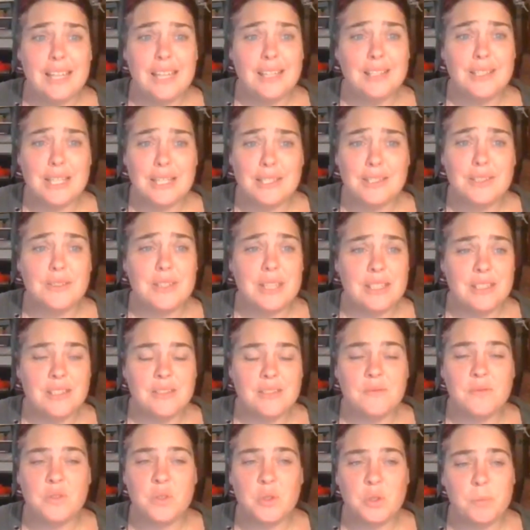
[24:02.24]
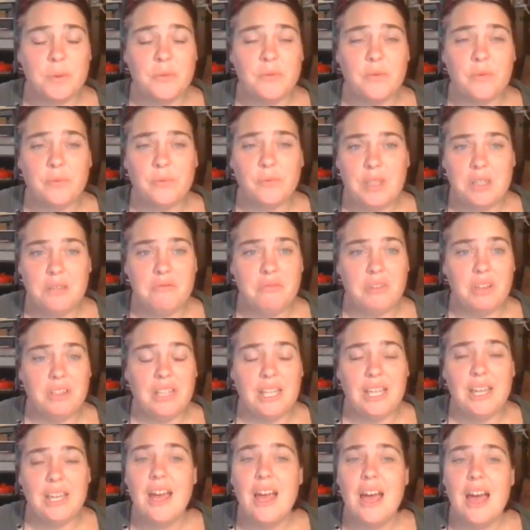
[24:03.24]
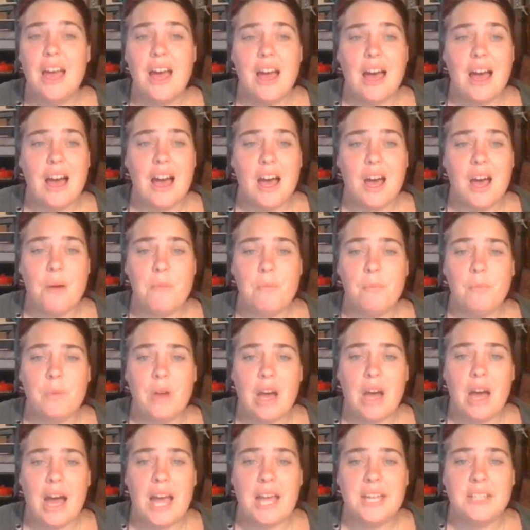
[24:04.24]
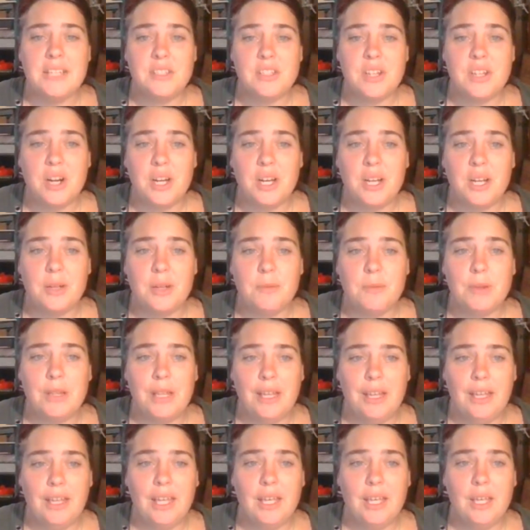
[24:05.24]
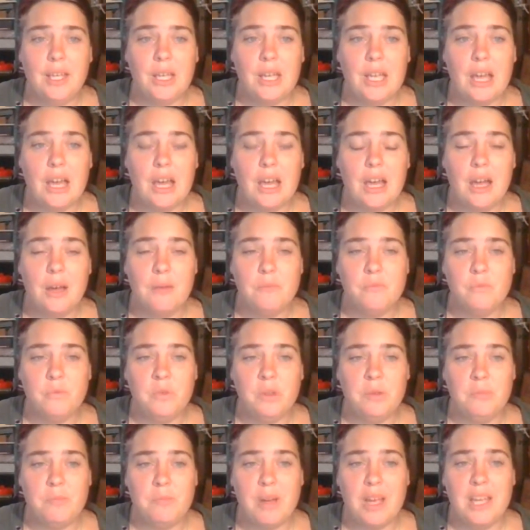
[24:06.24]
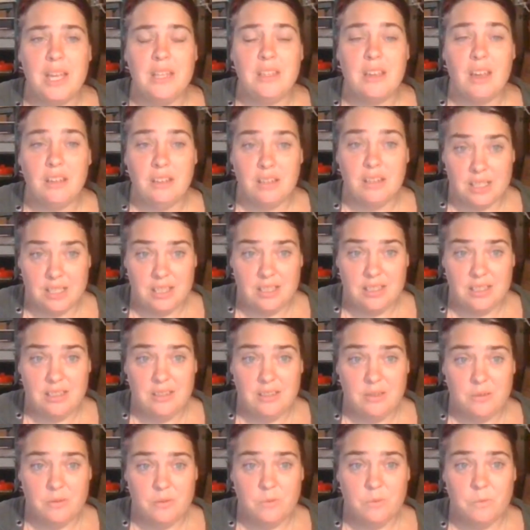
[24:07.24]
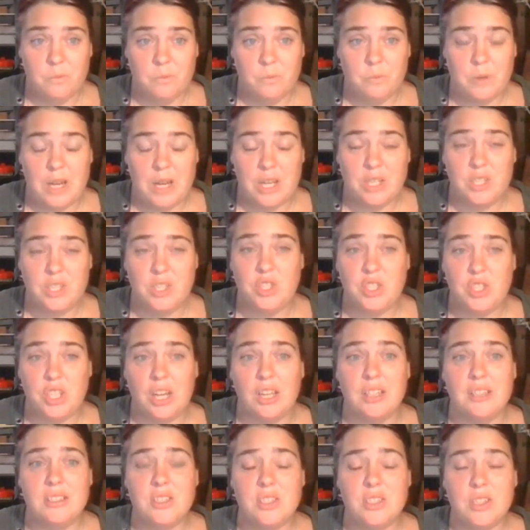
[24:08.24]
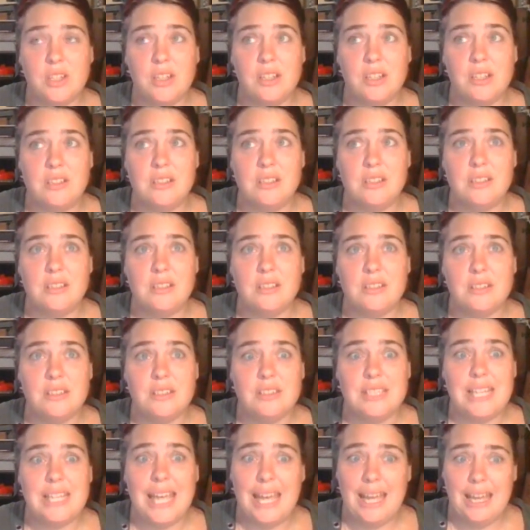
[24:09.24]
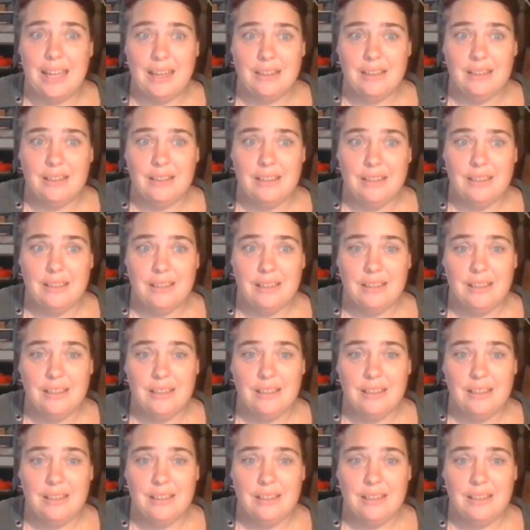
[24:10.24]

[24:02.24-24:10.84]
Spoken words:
It's super kid friendly. I started playing when my youngest had just turned 10.